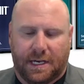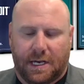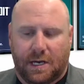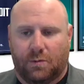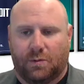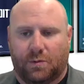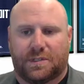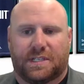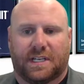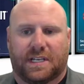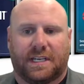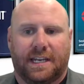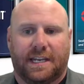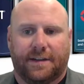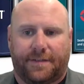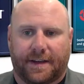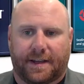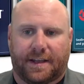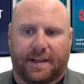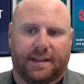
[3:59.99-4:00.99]
will
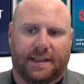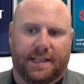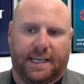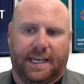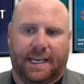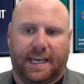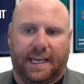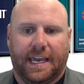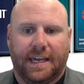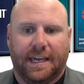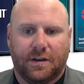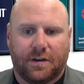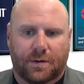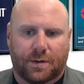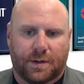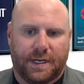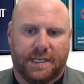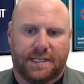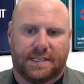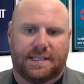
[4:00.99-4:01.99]
significantly
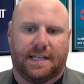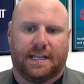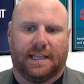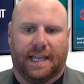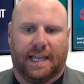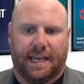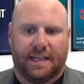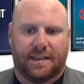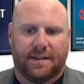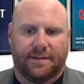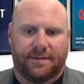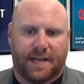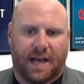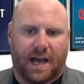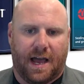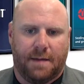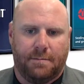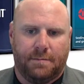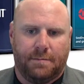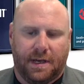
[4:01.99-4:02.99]
increase the length of
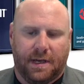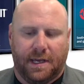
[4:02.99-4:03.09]
time